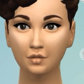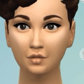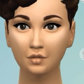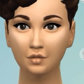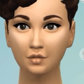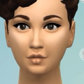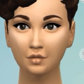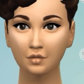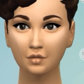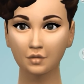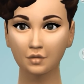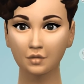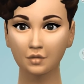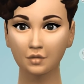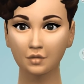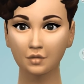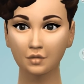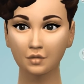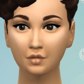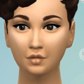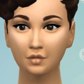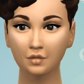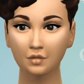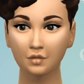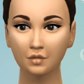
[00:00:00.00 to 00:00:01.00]

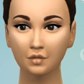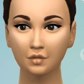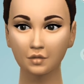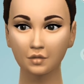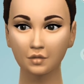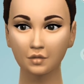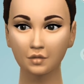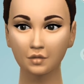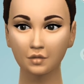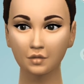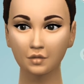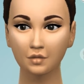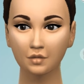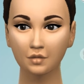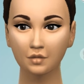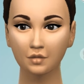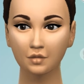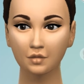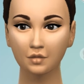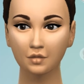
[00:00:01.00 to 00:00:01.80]
Nothing is said.